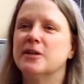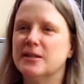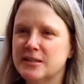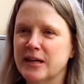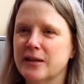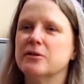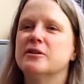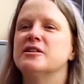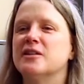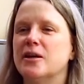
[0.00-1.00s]
got together
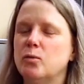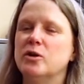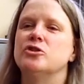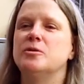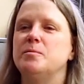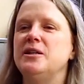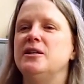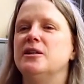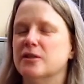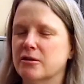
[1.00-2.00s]
to decide what should
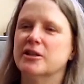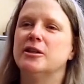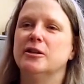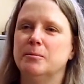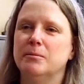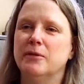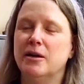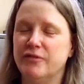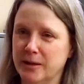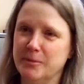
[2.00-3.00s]
be in the curriculum
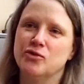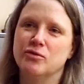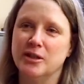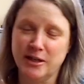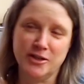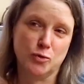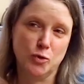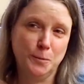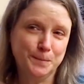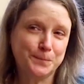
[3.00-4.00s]
of elementary and high school.